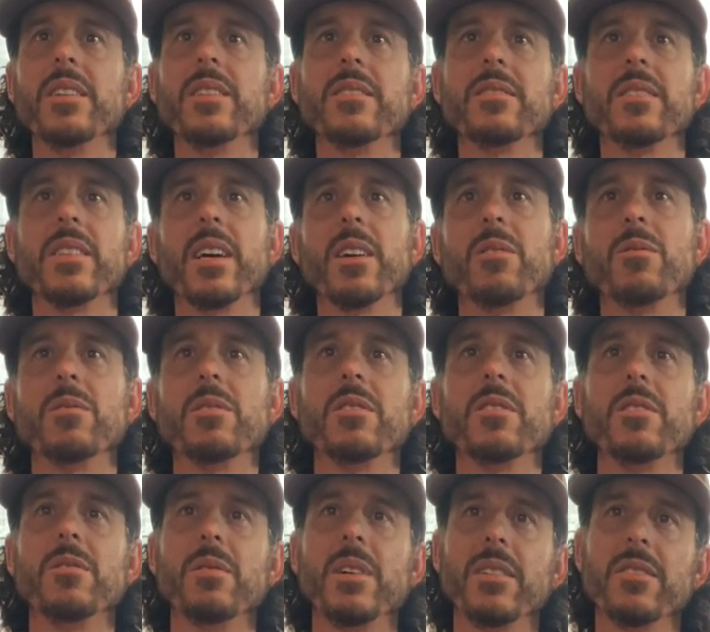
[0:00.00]
So that quarter
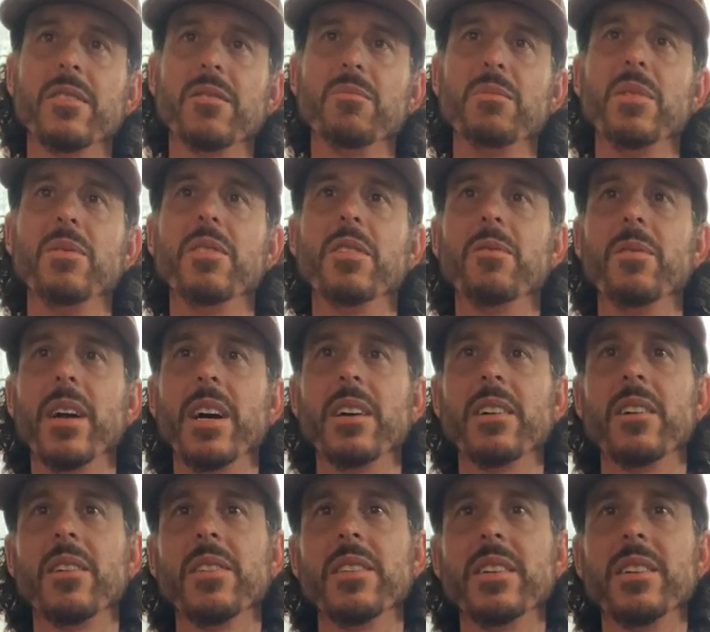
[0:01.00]
note rest is moving around
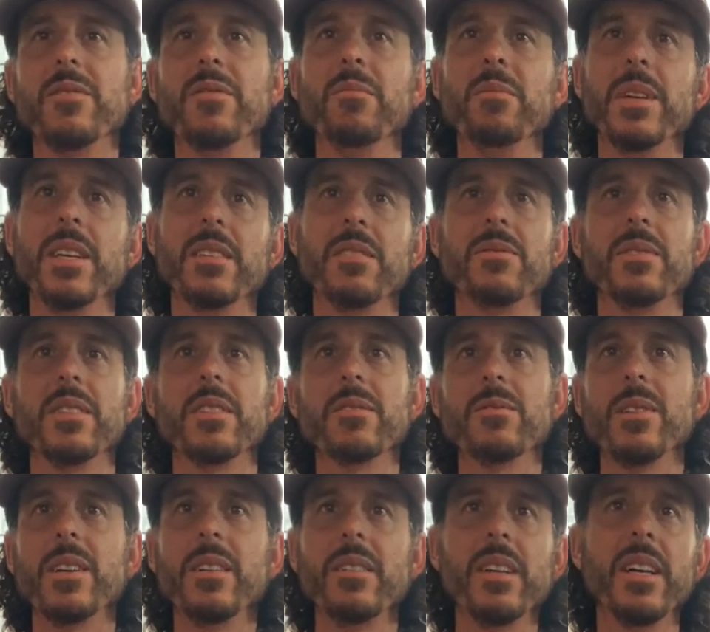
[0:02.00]
all the different beats for this
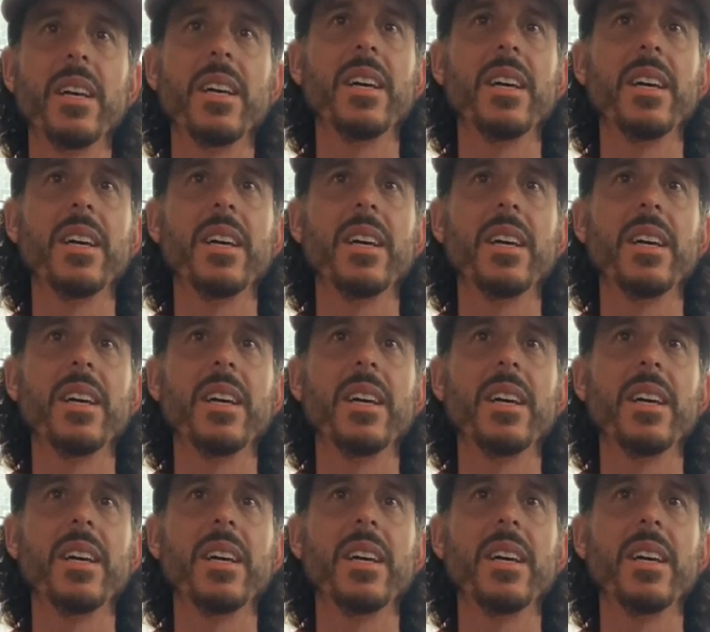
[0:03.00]
one.